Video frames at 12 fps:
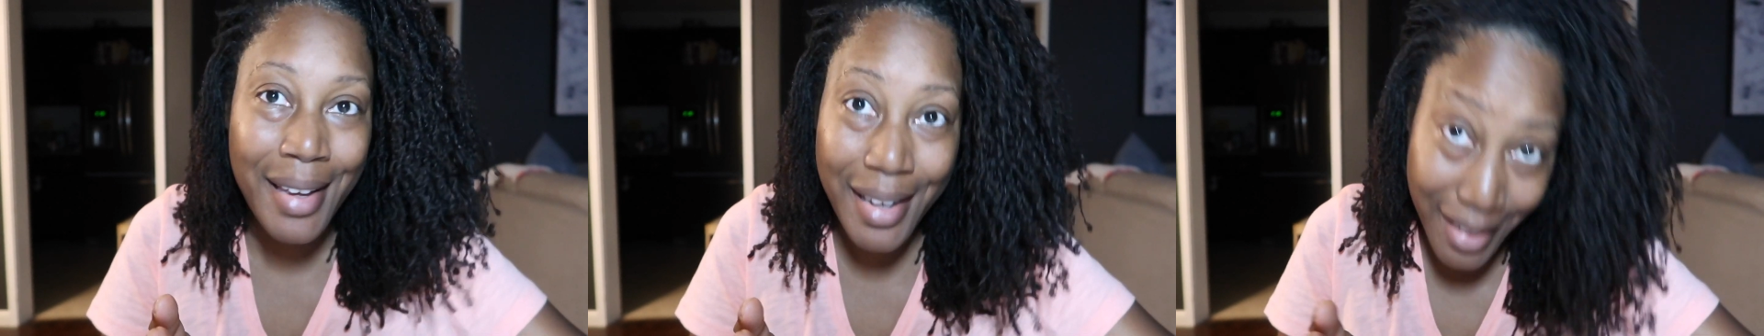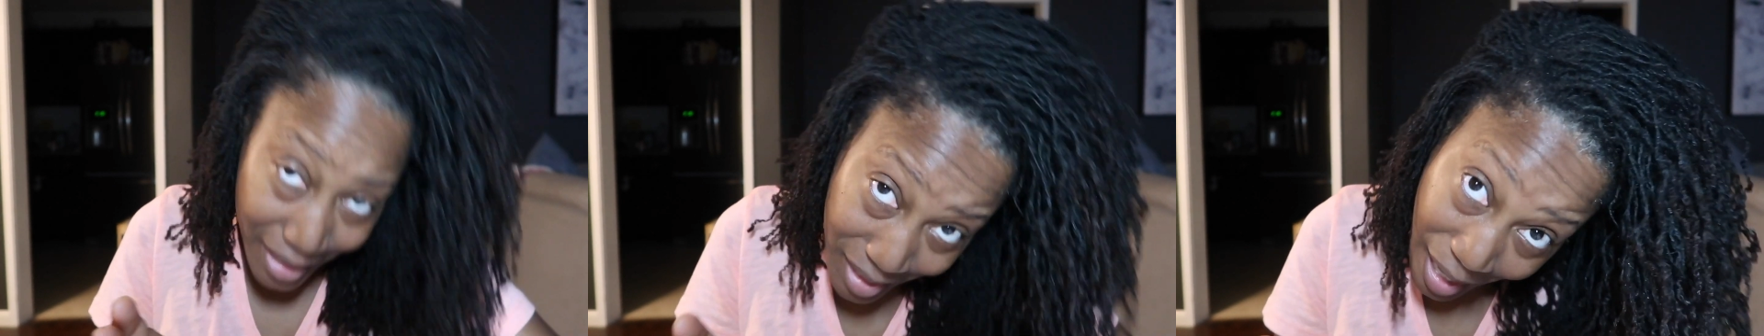
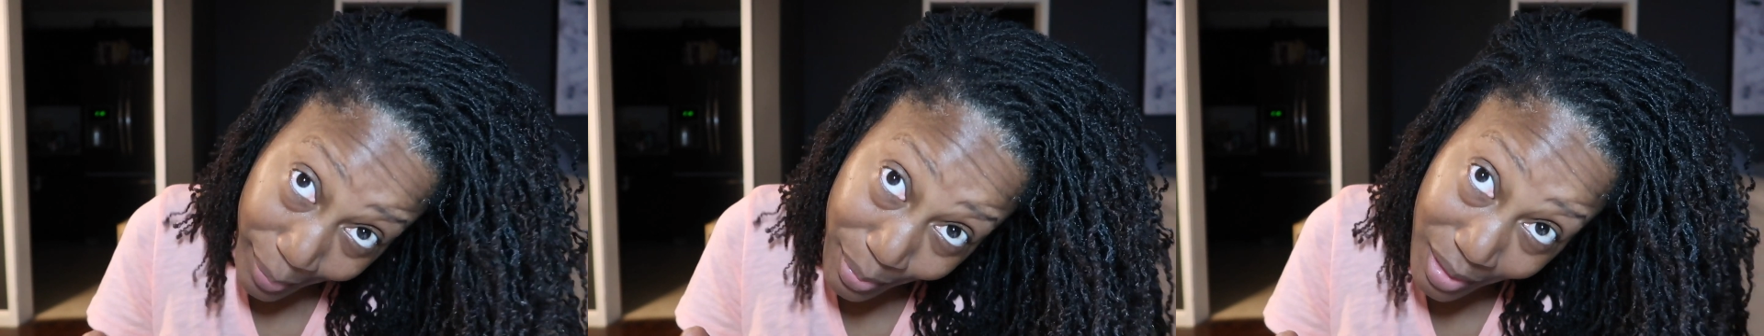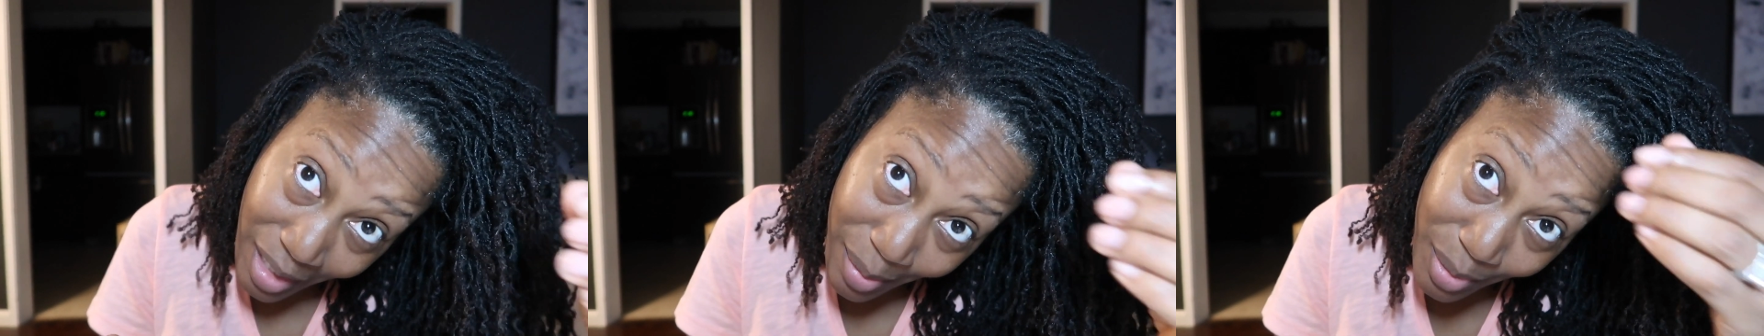any type
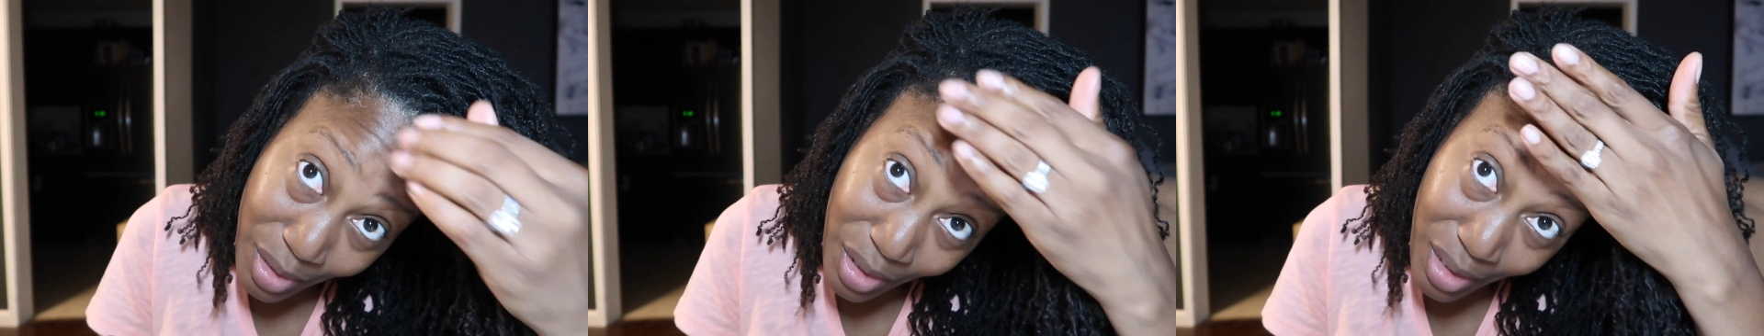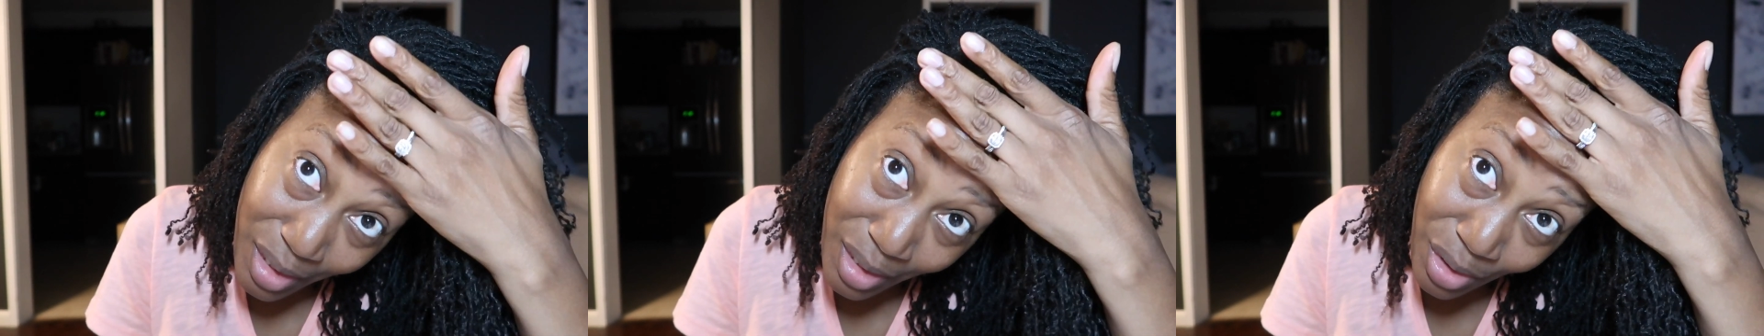of
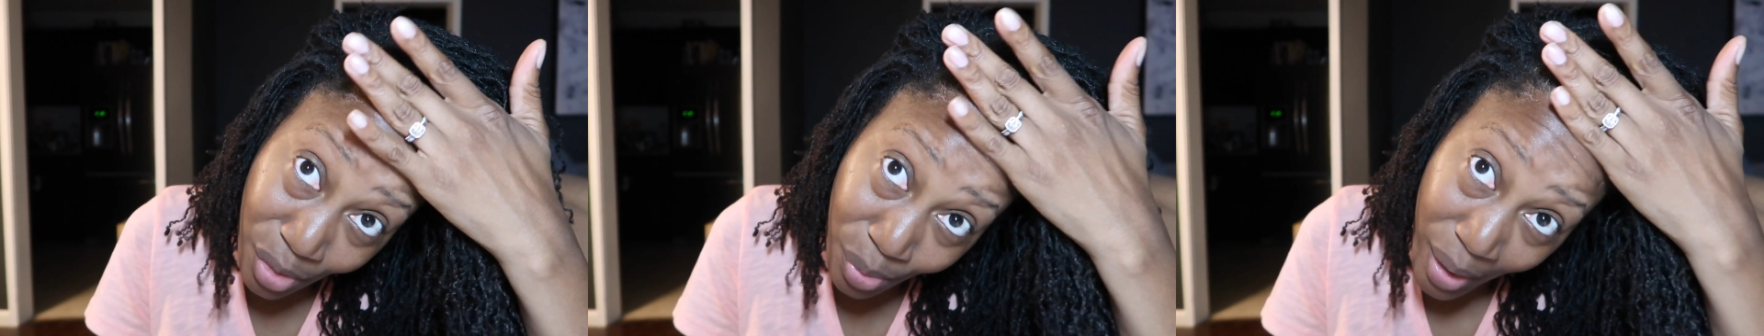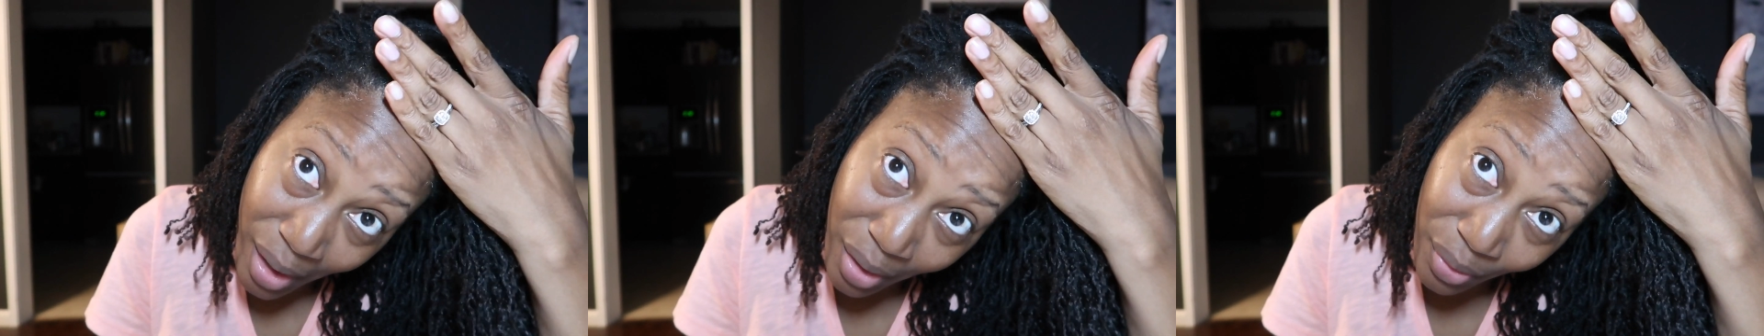damages
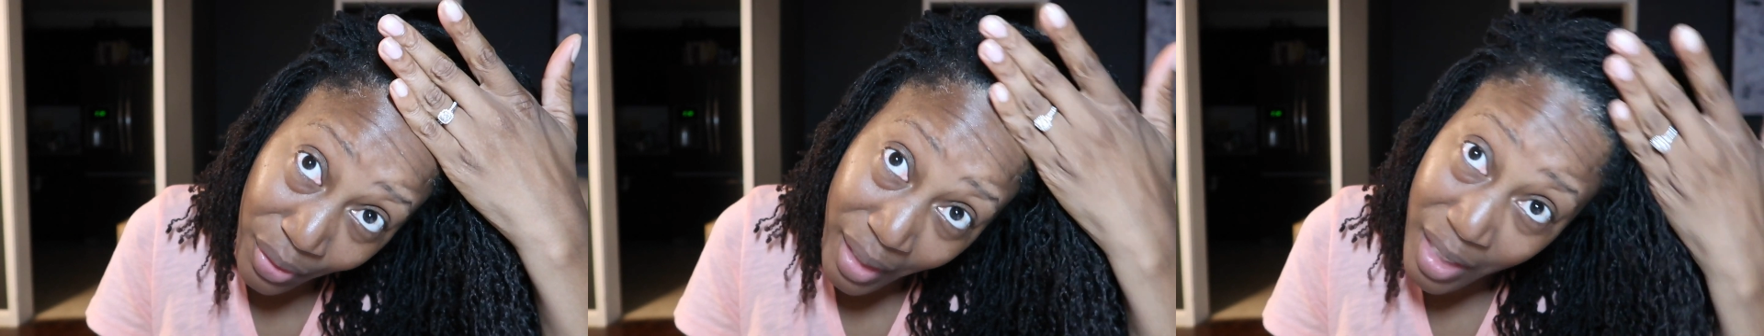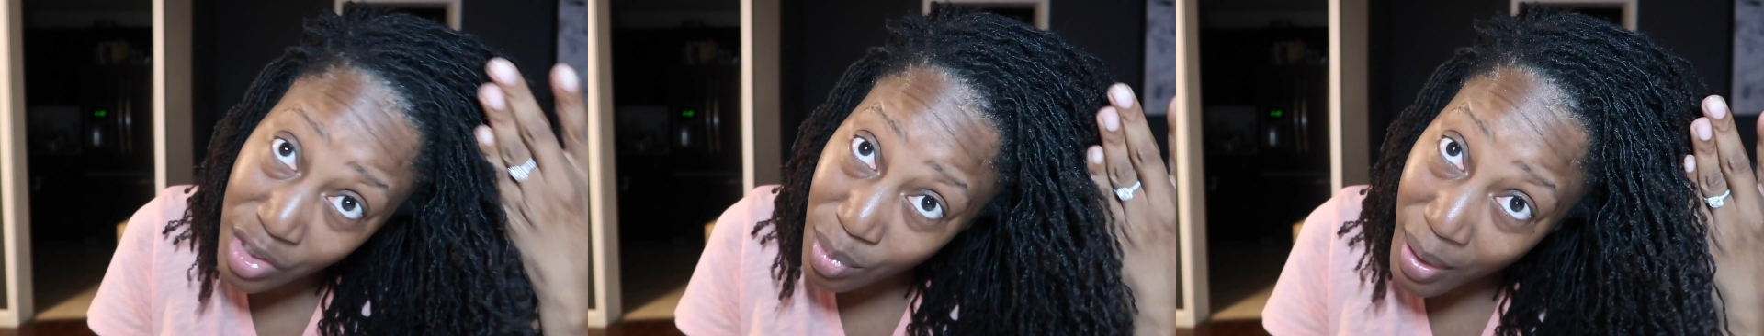around the
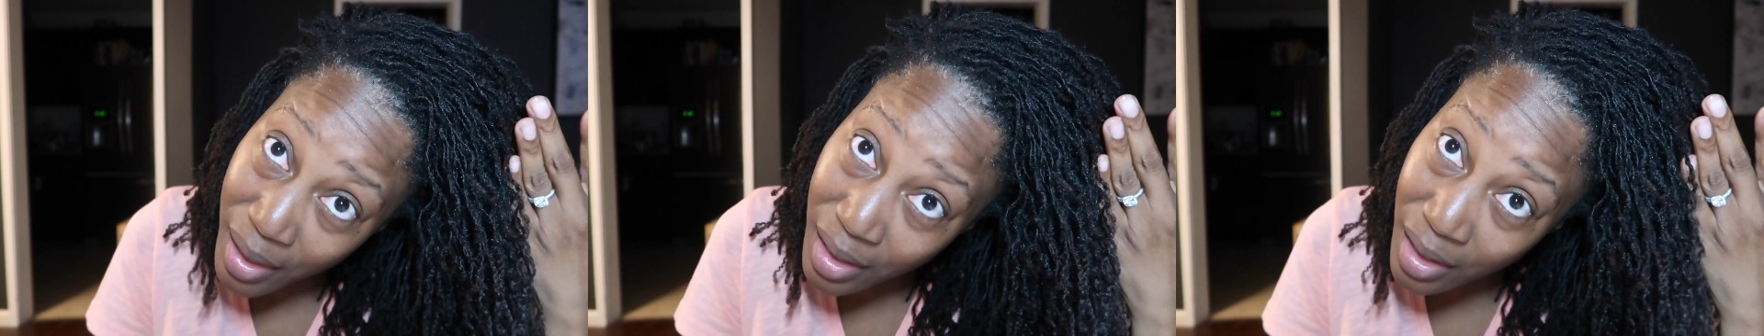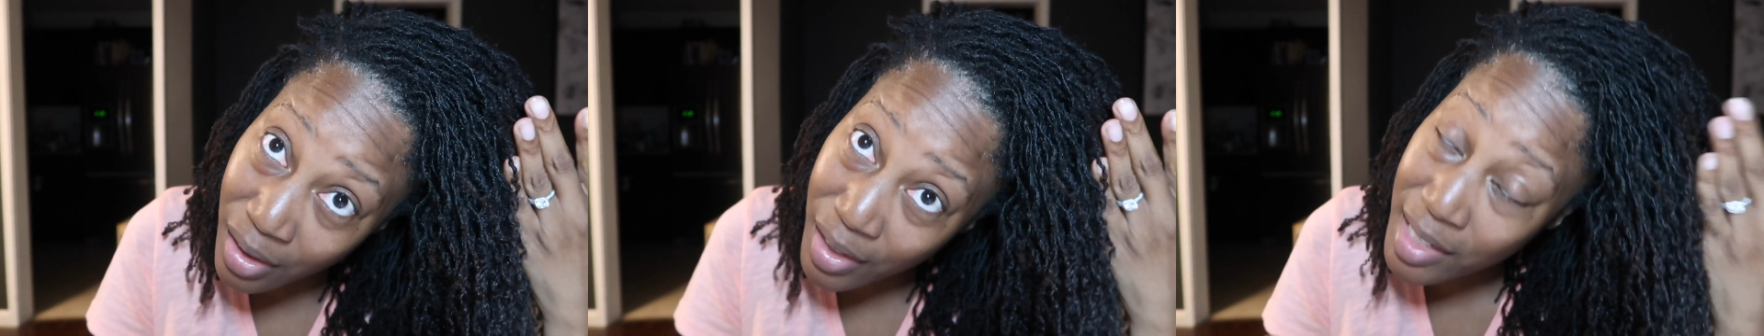edge of my hair,